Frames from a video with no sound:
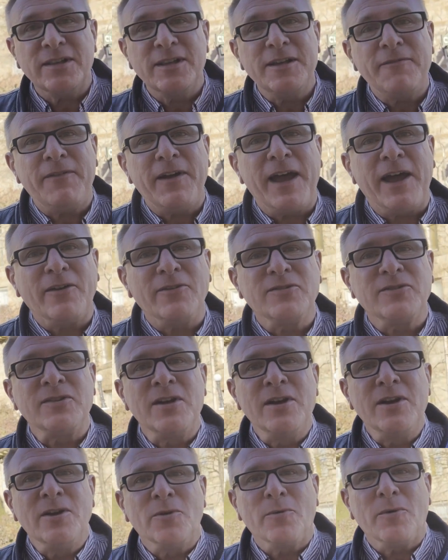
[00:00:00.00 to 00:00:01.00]
the Cliff House
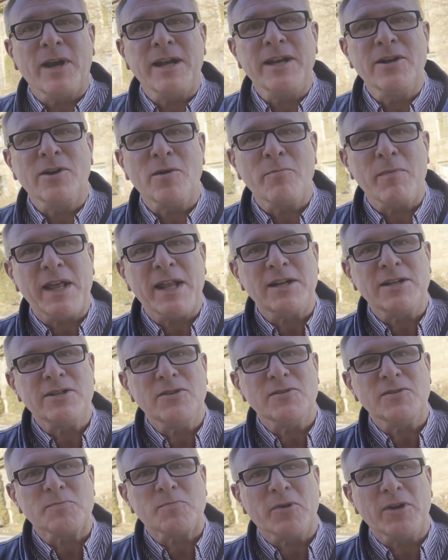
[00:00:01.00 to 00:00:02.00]
right here in
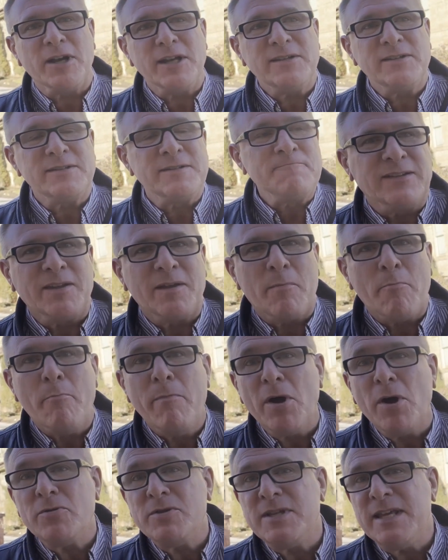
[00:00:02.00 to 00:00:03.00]
Manitou Springs. It's a
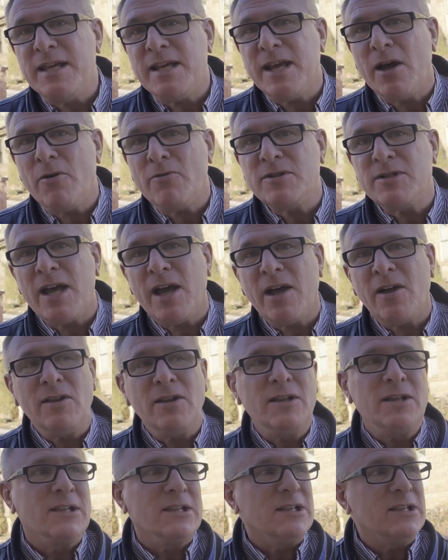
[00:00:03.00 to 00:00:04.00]
boutique
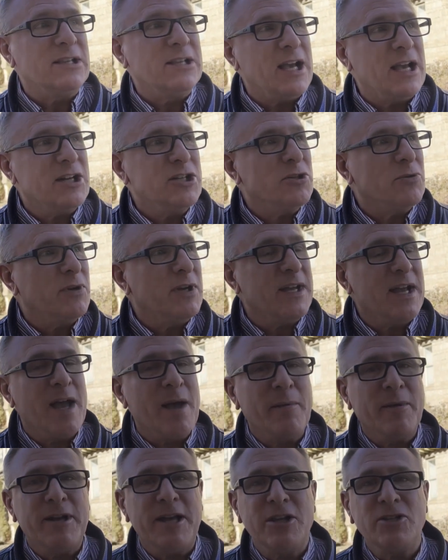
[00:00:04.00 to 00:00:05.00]
hotel, luxury
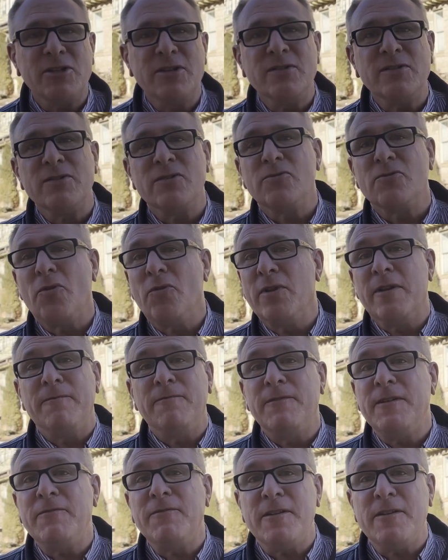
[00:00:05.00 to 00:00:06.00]
accommodations. There's only
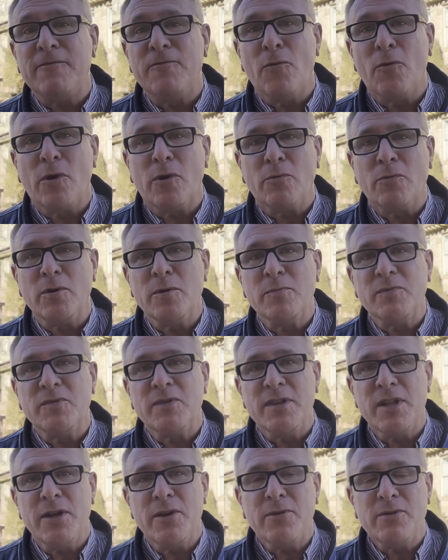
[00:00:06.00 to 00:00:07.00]
54 rooms
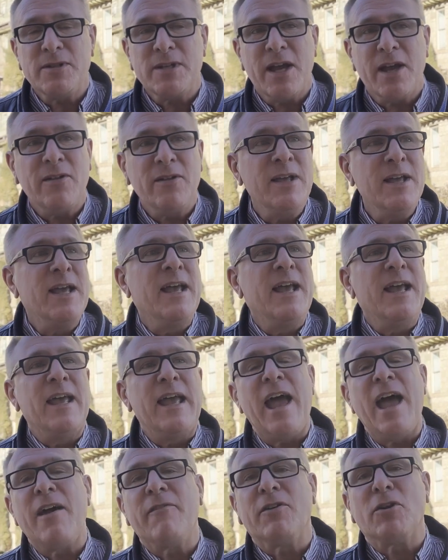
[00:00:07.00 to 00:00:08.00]
in the hotel.
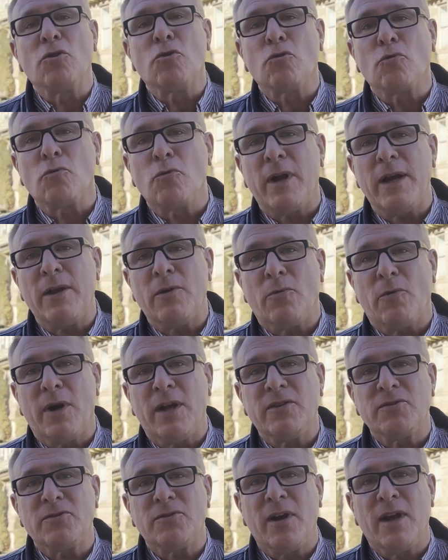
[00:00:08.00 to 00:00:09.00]
Have a great
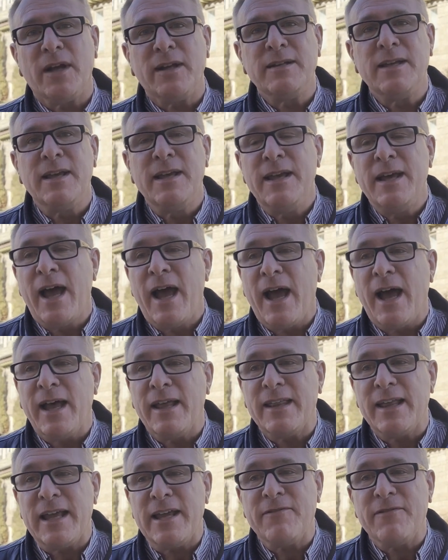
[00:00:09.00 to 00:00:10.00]
restaurant.
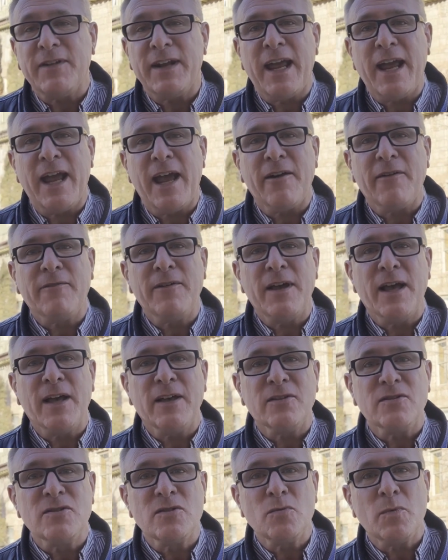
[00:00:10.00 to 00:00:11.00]
They even have
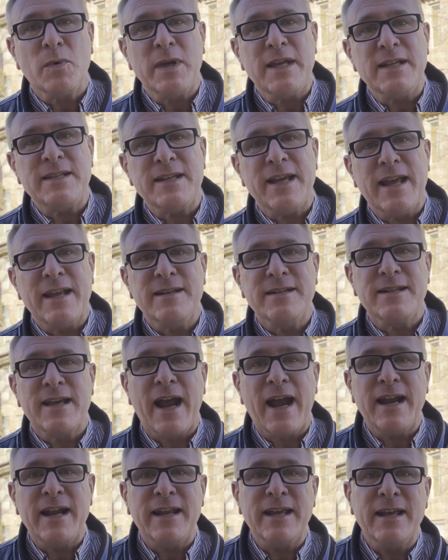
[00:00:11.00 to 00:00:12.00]
a suite and
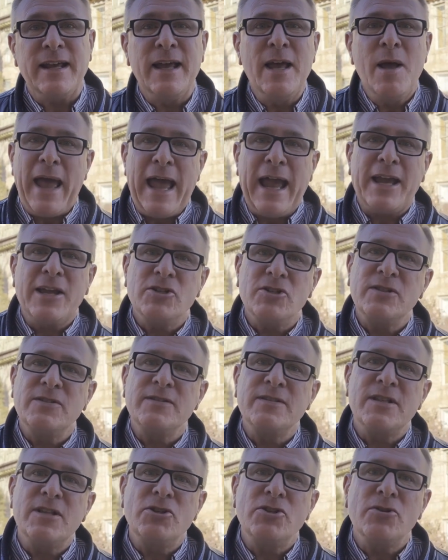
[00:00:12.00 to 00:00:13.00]
dining
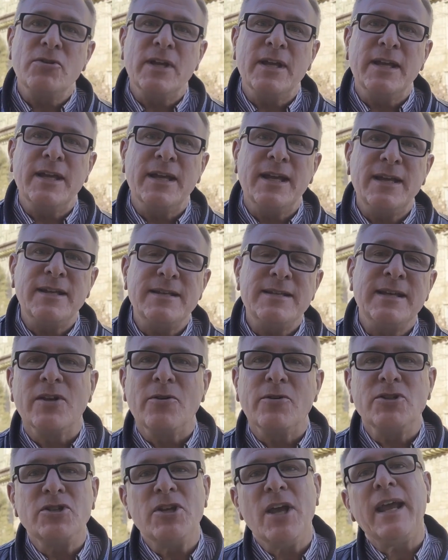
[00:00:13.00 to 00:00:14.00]
packages that you can get.
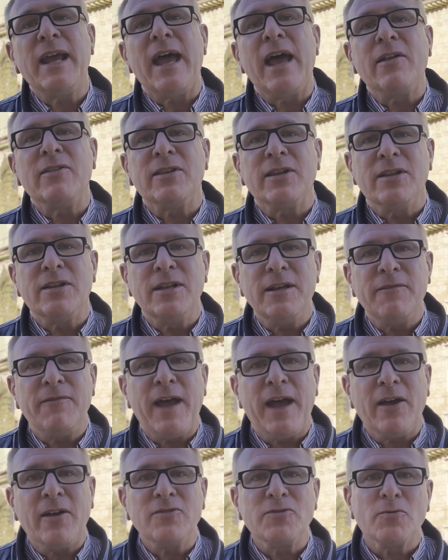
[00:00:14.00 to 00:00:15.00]
So check out the Cliff
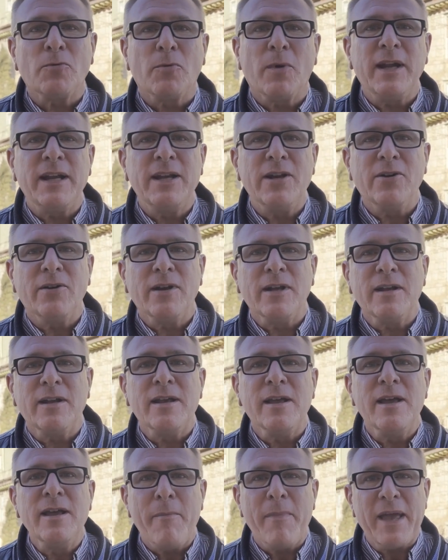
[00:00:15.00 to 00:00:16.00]
House right here in
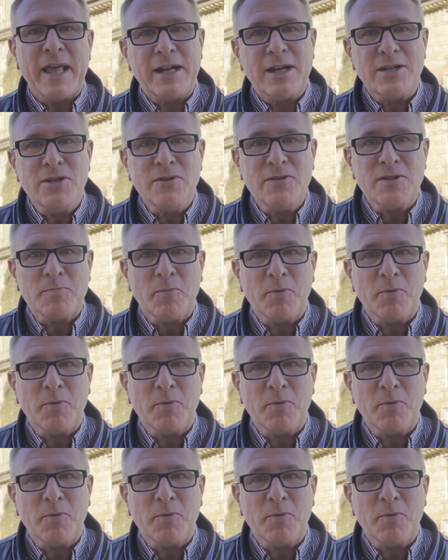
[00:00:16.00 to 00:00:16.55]
Manitou